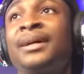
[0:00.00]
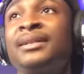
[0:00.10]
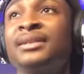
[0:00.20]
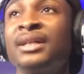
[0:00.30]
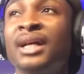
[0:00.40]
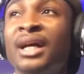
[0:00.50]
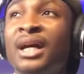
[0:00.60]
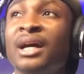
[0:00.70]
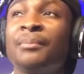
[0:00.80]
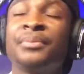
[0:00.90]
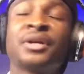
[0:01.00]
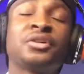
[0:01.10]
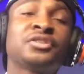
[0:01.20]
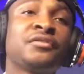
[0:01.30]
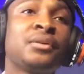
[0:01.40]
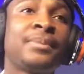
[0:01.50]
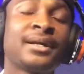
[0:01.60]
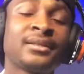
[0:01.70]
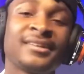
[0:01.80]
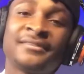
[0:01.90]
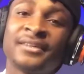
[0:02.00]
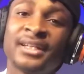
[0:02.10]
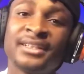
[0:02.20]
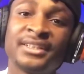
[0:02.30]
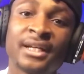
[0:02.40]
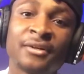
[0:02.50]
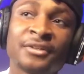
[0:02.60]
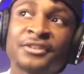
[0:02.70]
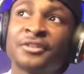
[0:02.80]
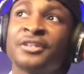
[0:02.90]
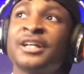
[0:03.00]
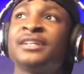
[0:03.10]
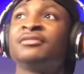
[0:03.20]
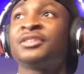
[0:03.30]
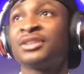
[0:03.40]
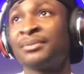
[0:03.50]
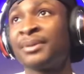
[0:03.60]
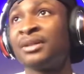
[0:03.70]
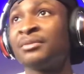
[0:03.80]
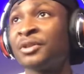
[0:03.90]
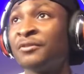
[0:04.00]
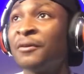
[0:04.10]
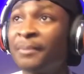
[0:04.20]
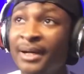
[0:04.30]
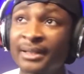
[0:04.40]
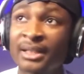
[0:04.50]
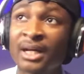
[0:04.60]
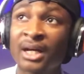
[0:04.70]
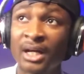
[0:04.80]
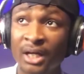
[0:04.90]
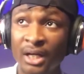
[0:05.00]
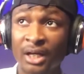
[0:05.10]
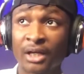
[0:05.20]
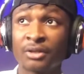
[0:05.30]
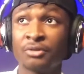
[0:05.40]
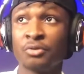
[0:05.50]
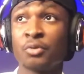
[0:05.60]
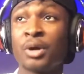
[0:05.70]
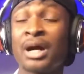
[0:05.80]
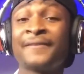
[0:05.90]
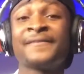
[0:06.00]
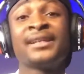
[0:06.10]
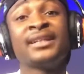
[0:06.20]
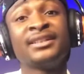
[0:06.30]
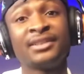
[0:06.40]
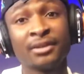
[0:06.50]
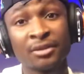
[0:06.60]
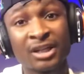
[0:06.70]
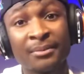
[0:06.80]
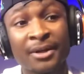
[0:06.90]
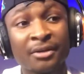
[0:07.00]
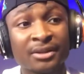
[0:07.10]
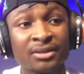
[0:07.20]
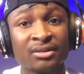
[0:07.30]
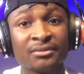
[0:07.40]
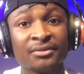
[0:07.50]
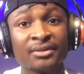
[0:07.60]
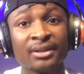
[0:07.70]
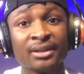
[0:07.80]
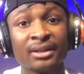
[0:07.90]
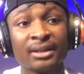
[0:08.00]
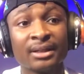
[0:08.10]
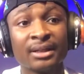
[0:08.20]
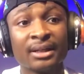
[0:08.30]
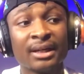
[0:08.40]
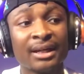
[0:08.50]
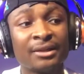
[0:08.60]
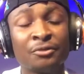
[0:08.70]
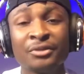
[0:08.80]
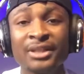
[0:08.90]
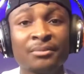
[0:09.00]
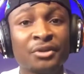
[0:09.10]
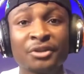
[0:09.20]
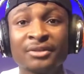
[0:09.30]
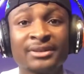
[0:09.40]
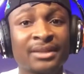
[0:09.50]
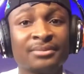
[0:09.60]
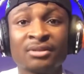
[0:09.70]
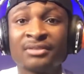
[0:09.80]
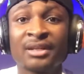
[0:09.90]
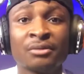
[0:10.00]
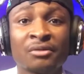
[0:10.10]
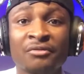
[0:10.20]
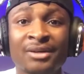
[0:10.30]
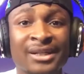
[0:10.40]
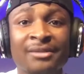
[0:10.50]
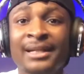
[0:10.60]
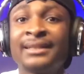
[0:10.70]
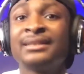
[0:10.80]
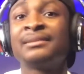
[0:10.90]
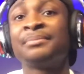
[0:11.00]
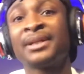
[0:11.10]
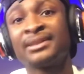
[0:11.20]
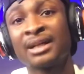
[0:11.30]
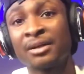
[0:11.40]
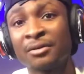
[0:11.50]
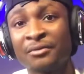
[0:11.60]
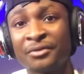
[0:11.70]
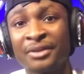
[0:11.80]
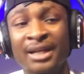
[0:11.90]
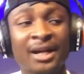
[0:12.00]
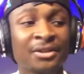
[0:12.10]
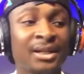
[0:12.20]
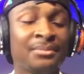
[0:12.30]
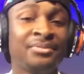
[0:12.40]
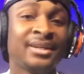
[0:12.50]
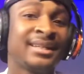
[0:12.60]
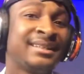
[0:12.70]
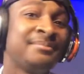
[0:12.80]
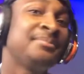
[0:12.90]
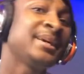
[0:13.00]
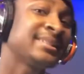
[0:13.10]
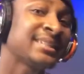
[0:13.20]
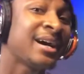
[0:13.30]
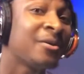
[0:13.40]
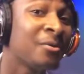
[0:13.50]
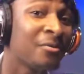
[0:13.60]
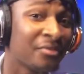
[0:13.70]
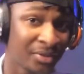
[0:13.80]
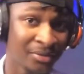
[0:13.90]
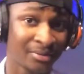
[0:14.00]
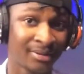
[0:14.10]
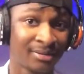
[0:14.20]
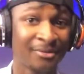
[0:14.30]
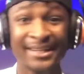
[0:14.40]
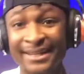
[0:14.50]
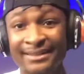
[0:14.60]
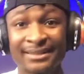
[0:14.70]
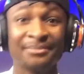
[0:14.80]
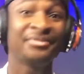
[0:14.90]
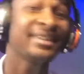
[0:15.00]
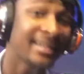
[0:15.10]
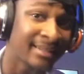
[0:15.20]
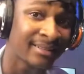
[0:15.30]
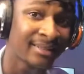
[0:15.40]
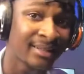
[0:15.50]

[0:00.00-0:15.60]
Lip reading: and because of your partner you're feeling jealous, or you're in a relationship and because of your partner you are feeling insecure about yourself, those emotions themselves are not wrong. They're not getting the best out of you. They're actually bringing the best out of you. Not getting, drinking.